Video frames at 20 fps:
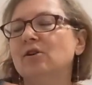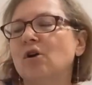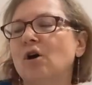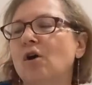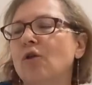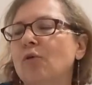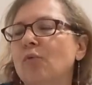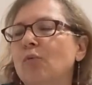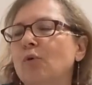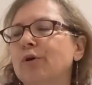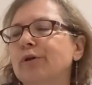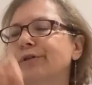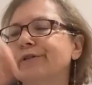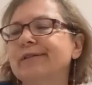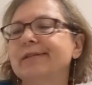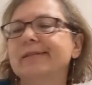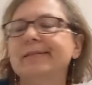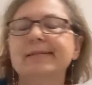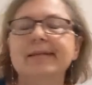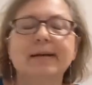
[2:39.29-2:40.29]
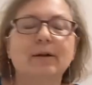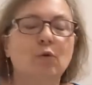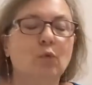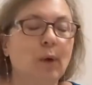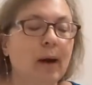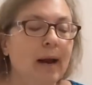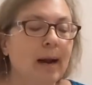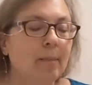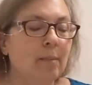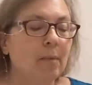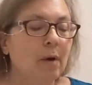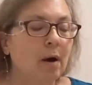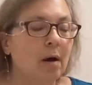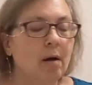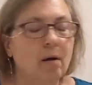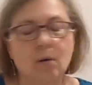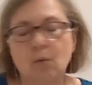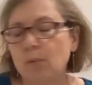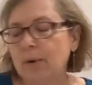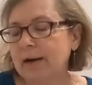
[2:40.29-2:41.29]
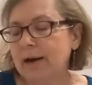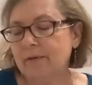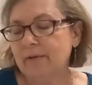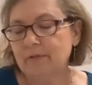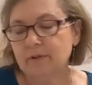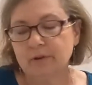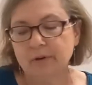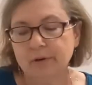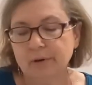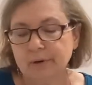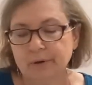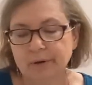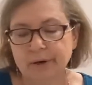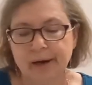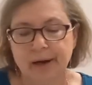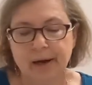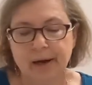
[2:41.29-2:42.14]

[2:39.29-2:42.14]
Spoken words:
all the words that said grandma or whatever